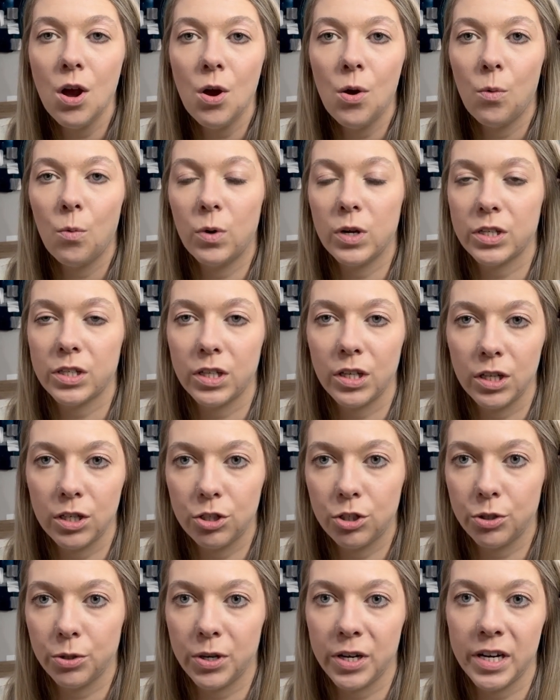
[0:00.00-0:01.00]
was
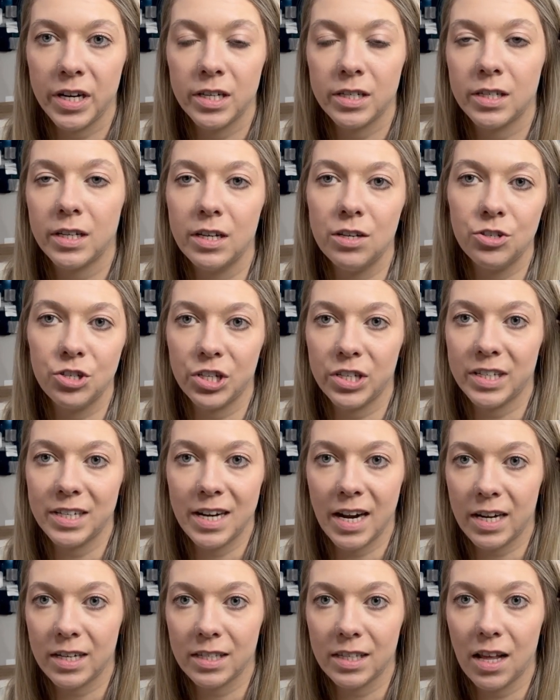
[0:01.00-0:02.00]
luxurious and just
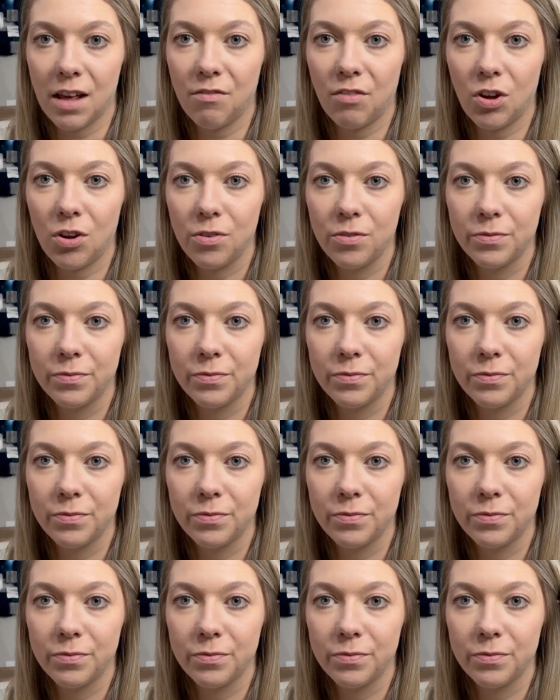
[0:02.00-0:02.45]
next level.